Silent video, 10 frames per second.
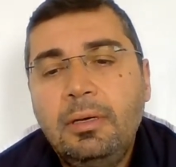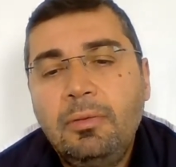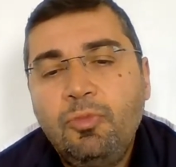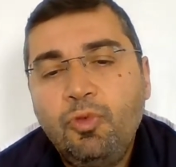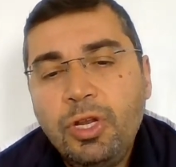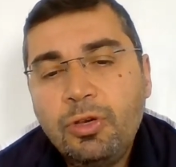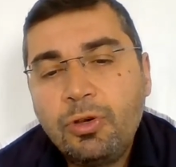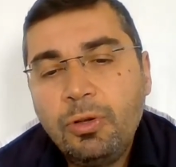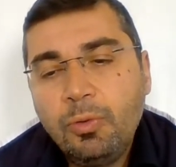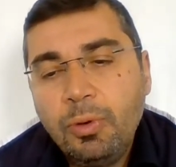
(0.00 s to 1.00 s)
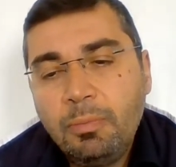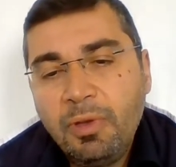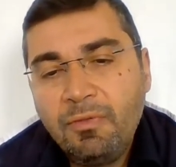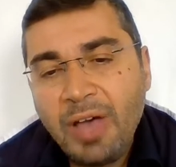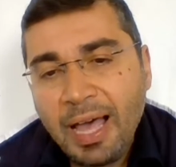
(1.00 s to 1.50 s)
When you
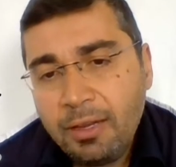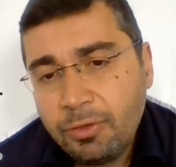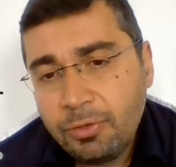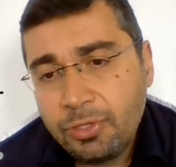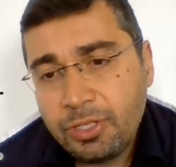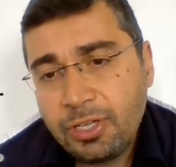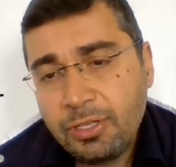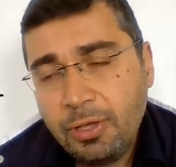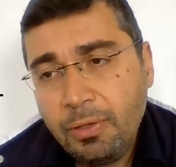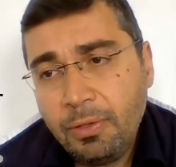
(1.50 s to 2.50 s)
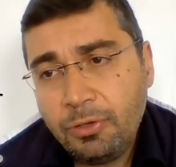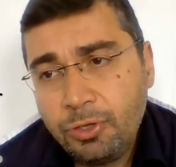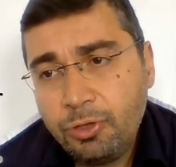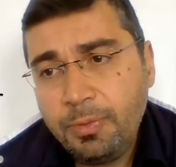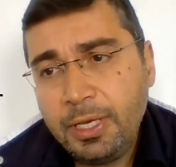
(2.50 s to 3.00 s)
values
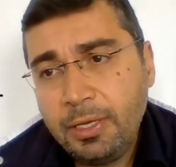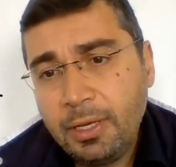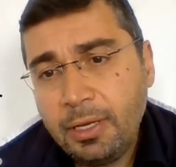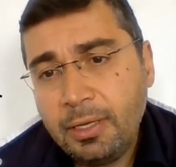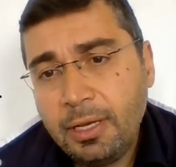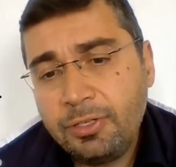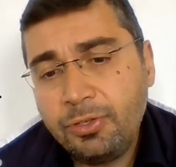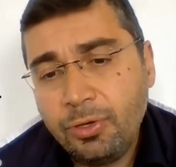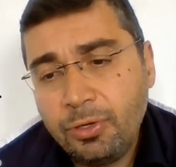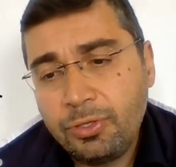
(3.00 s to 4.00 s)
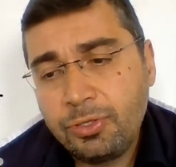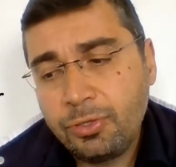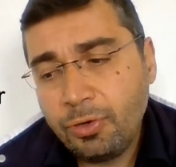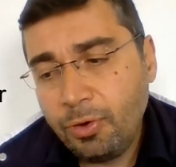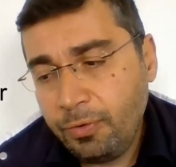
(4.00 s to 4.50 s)
should be a
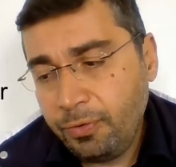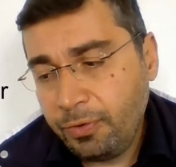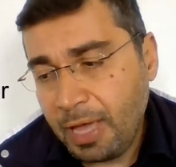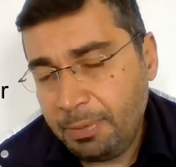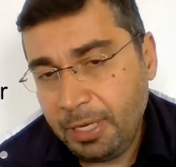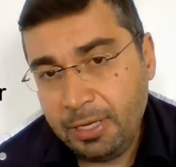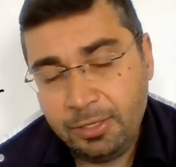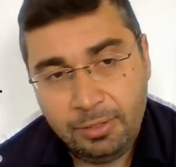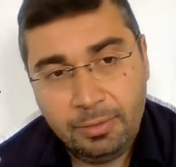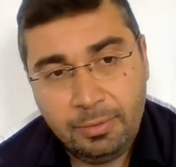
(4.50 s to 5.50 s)
source of happiness.